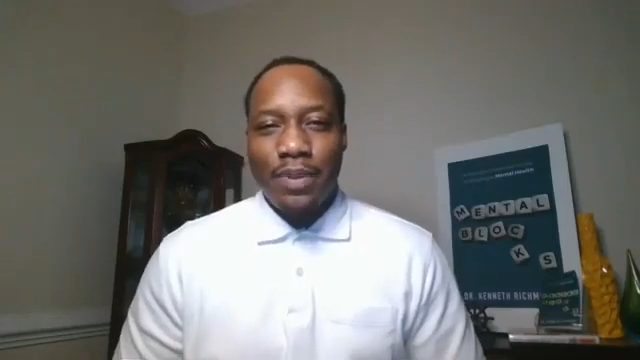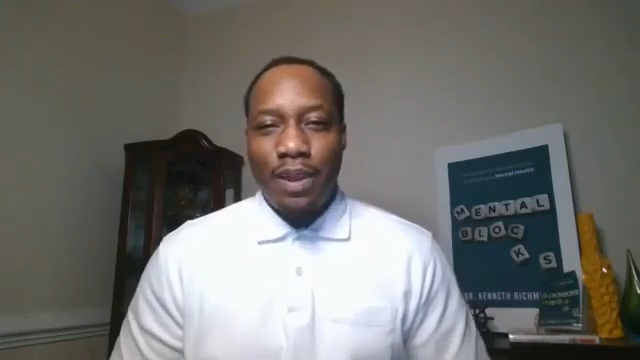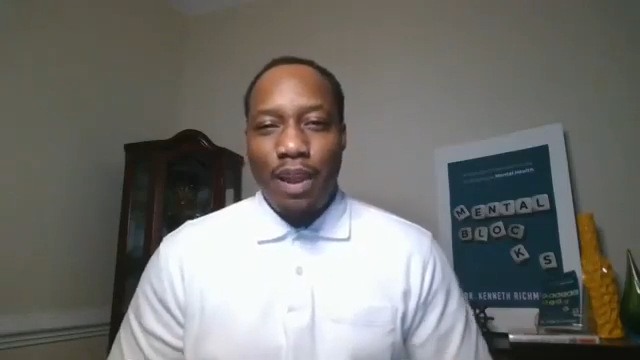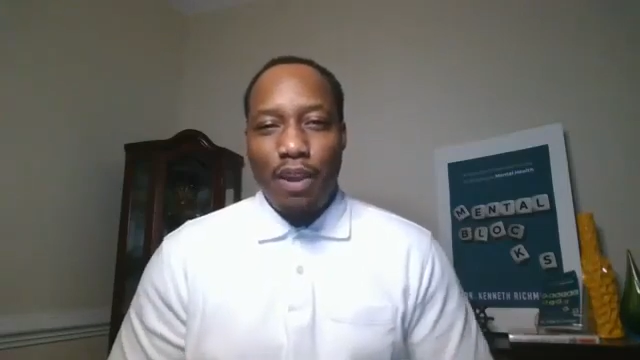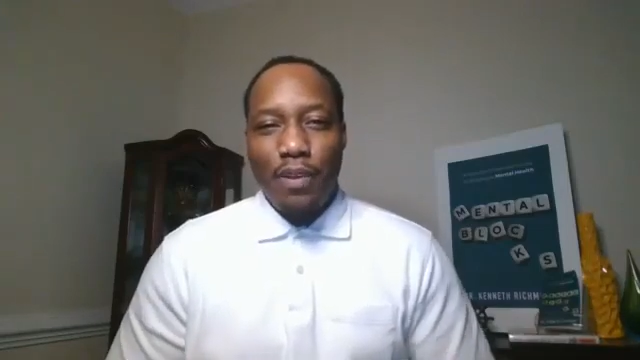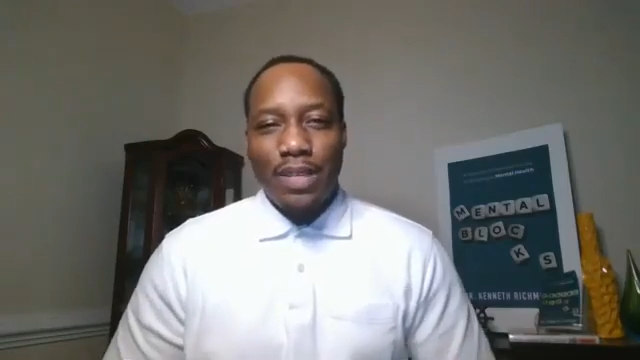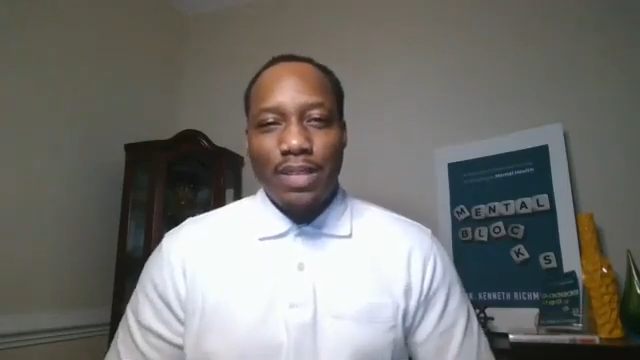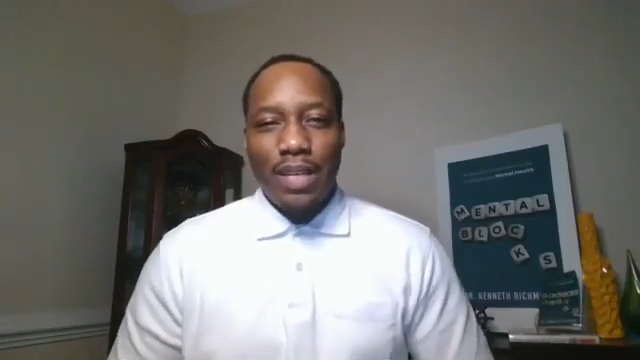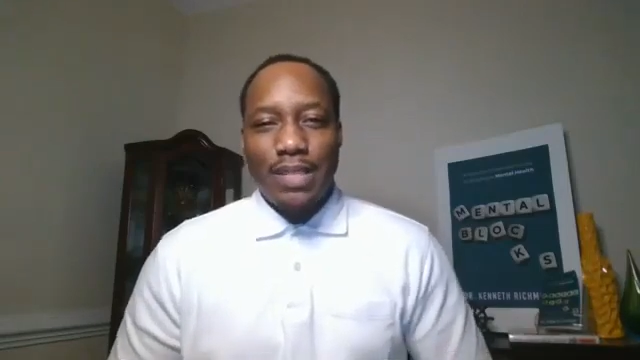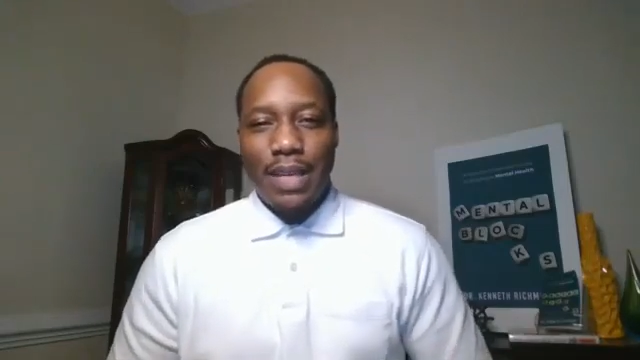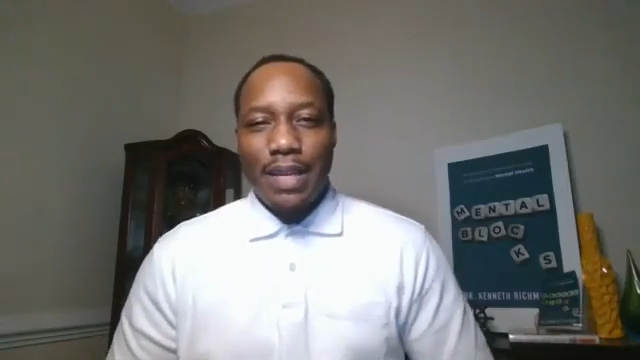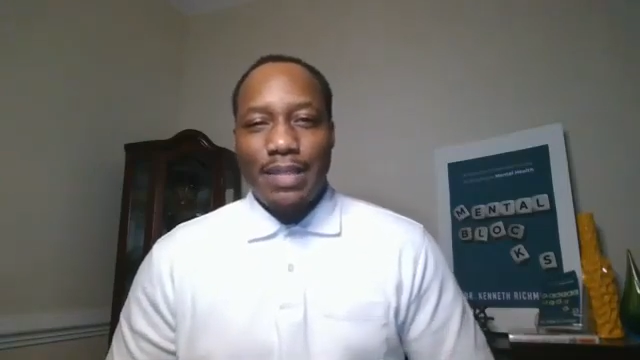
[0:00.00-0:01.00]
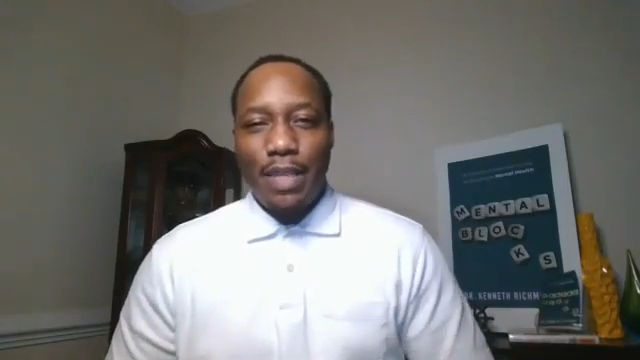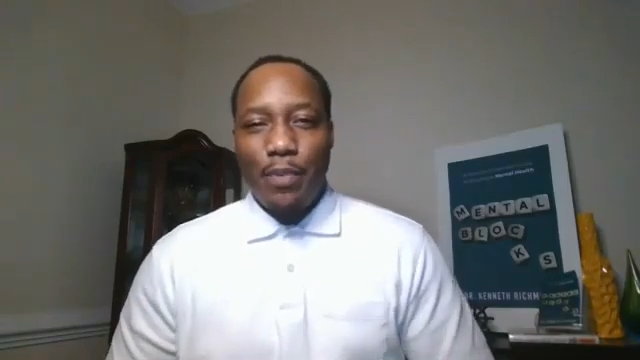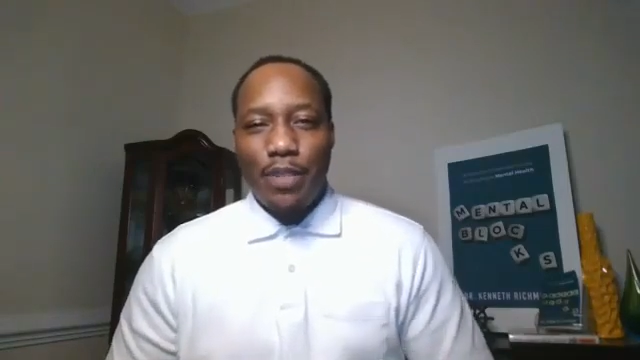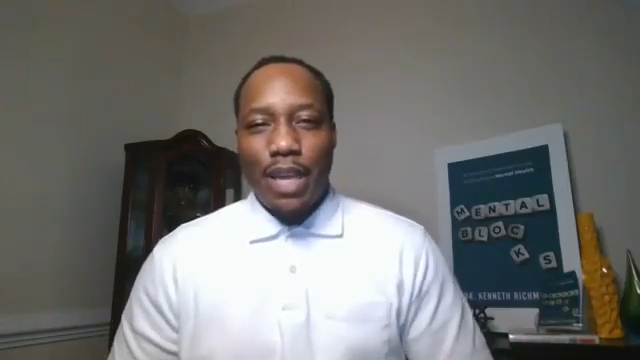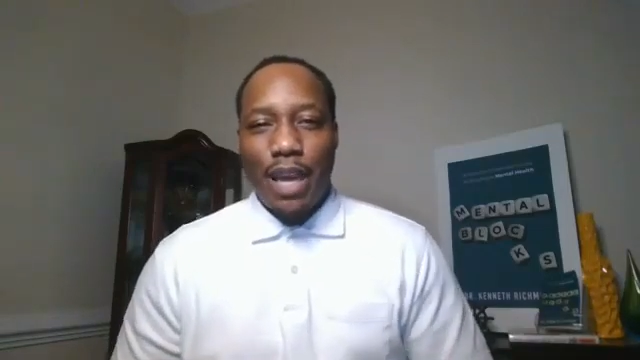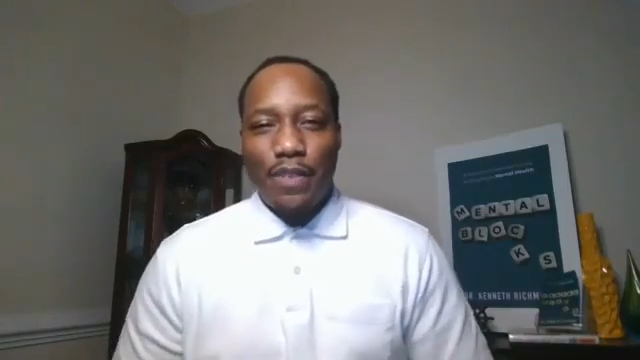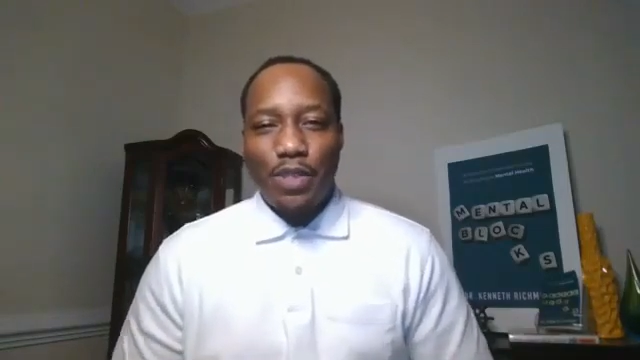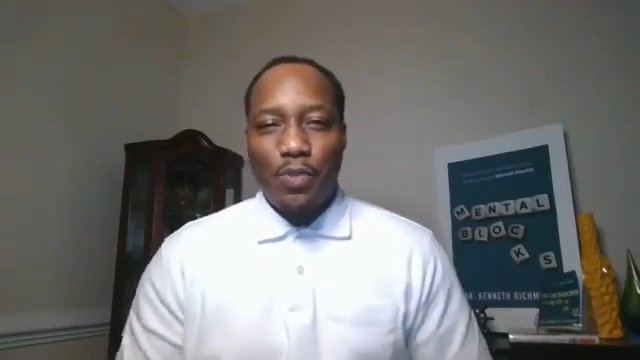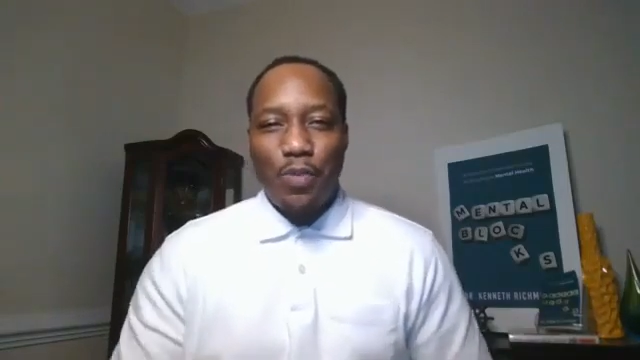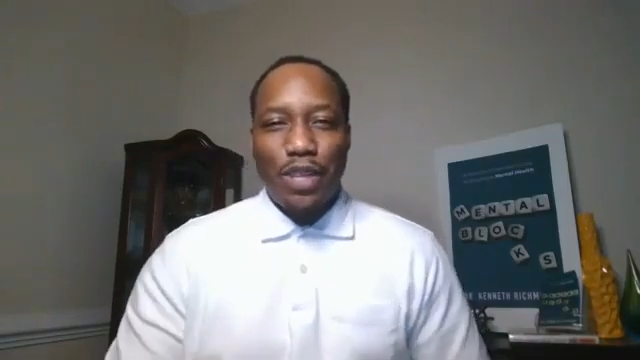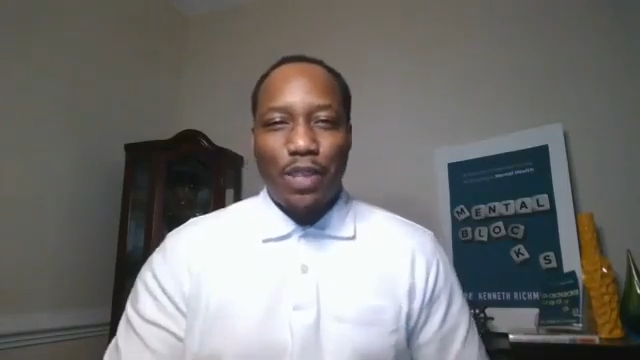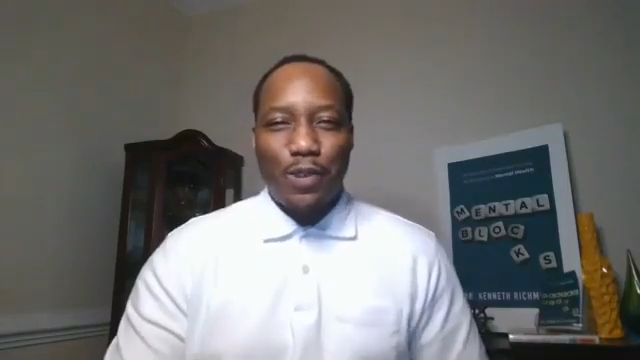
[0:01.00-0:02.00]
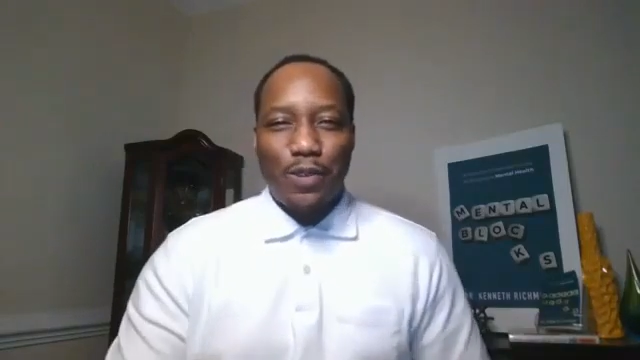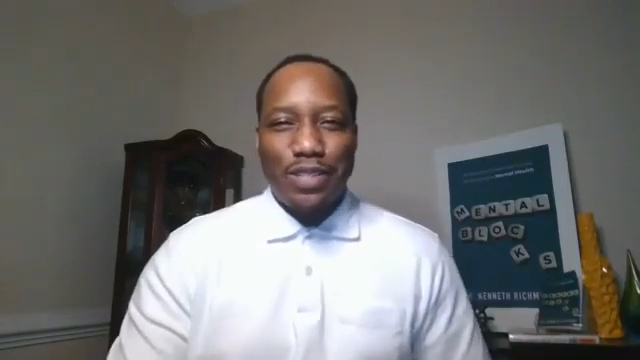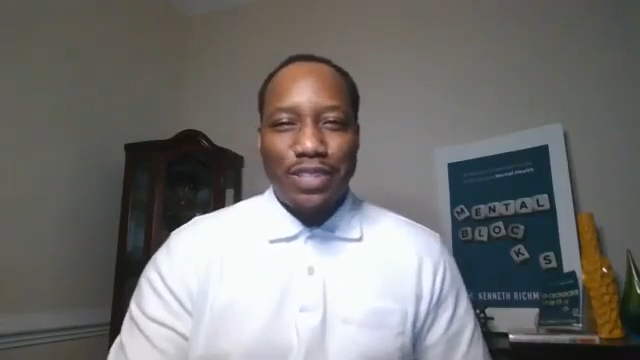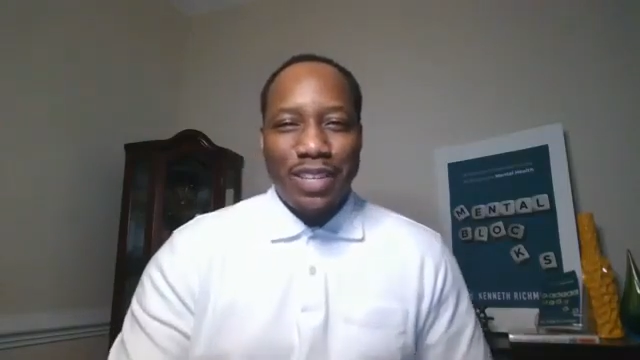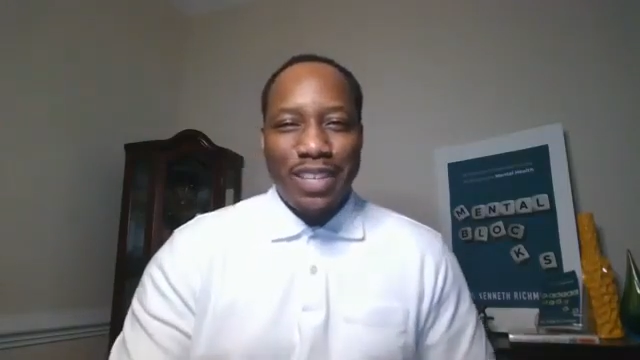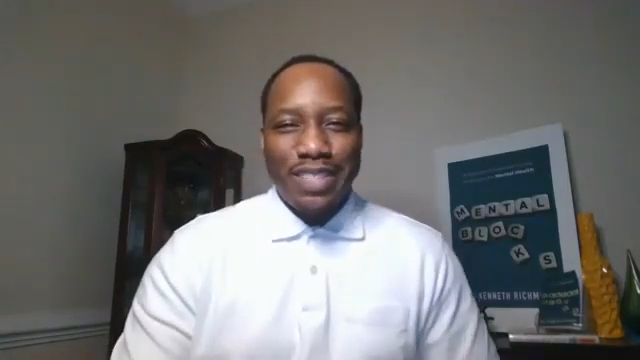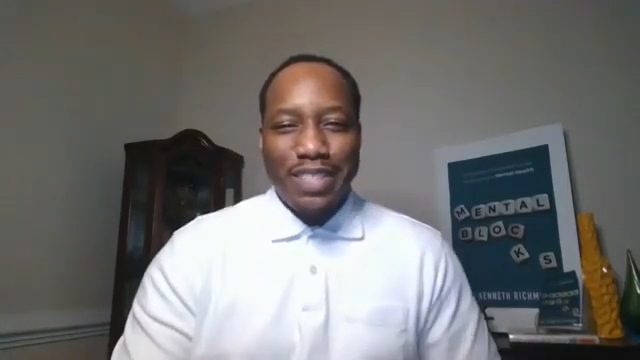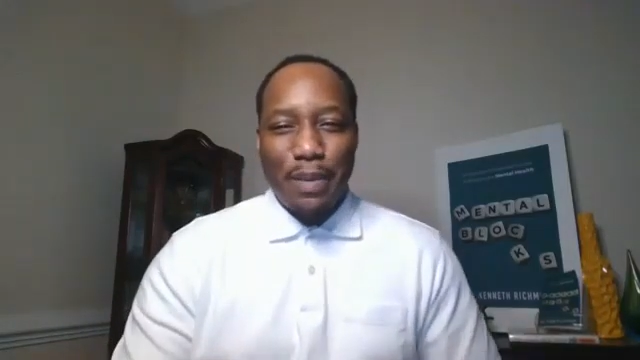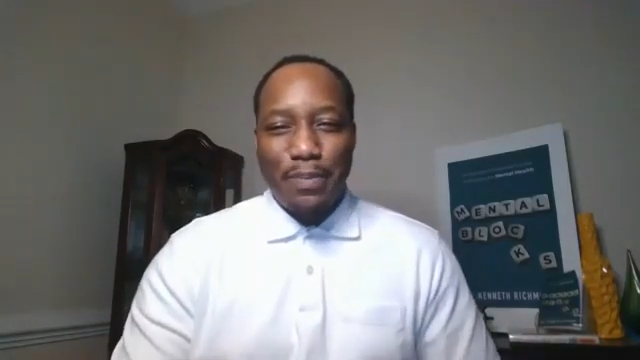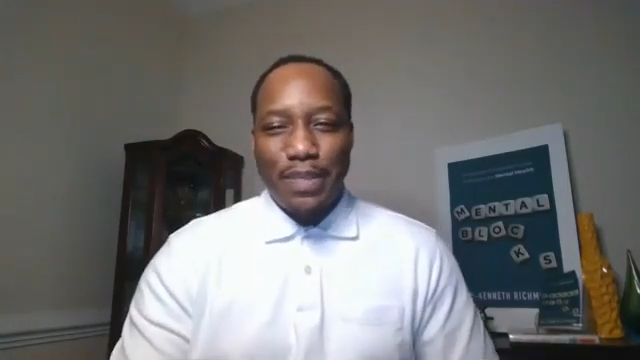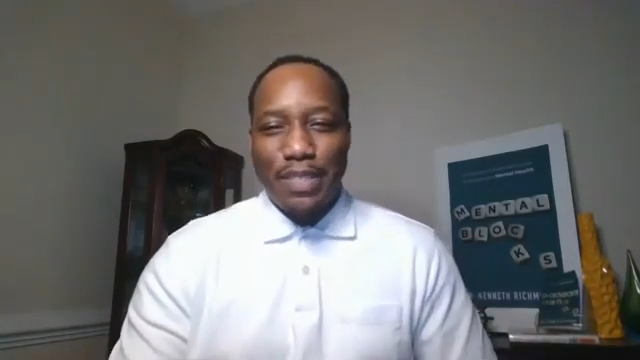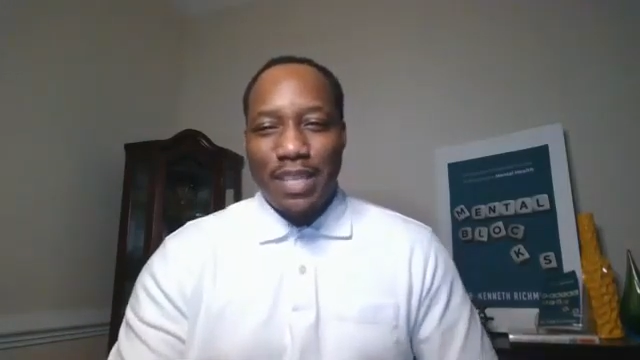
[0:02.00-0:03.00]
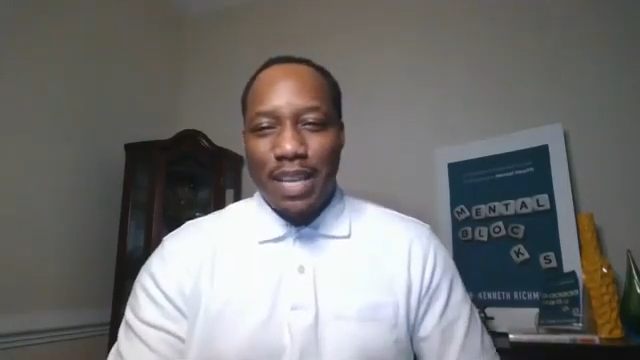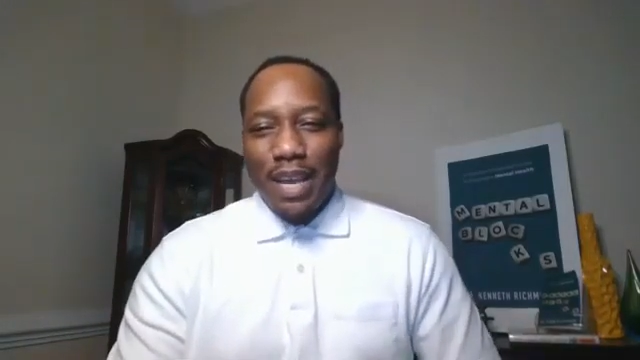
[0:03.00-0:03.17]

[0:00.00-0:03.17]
All right, so let's take a deeper dive into what those tips,